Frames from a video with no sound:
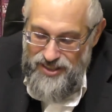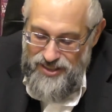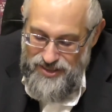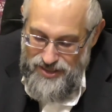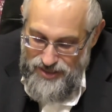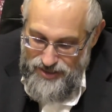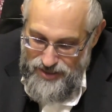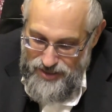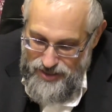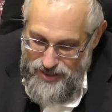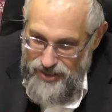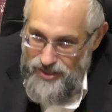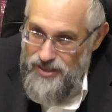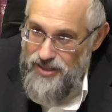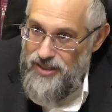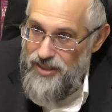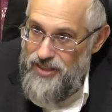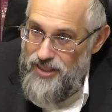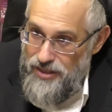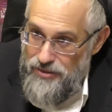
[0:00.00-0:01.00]
Since it's
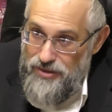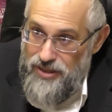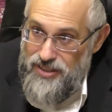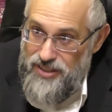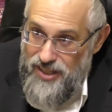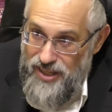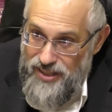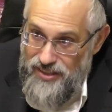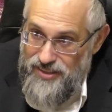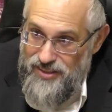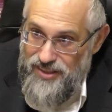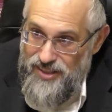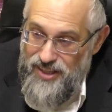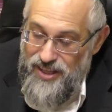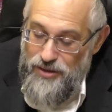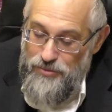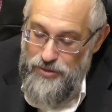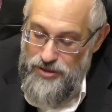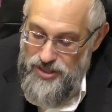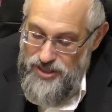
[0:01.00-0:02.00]
Yiras Chet,
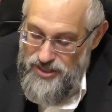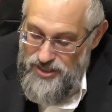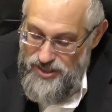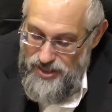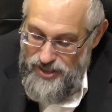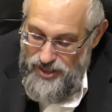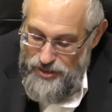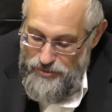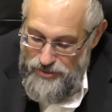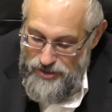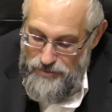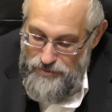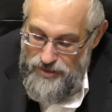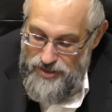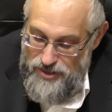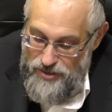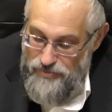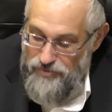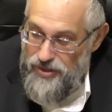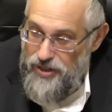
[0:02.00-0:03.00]
which literally
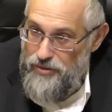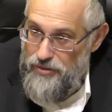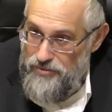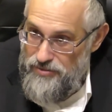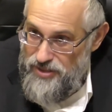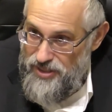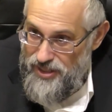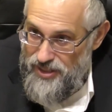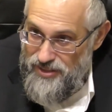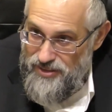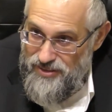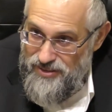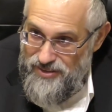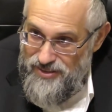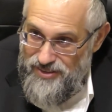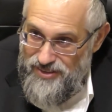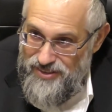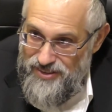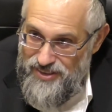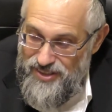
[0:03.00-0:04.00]
means the fear of sin,
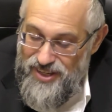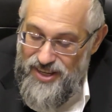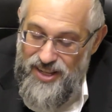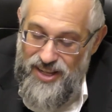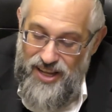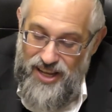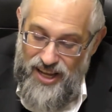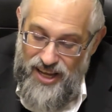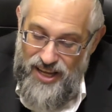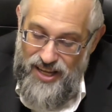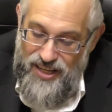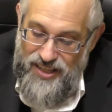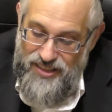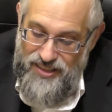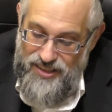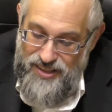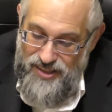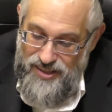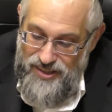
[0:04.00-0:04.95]
and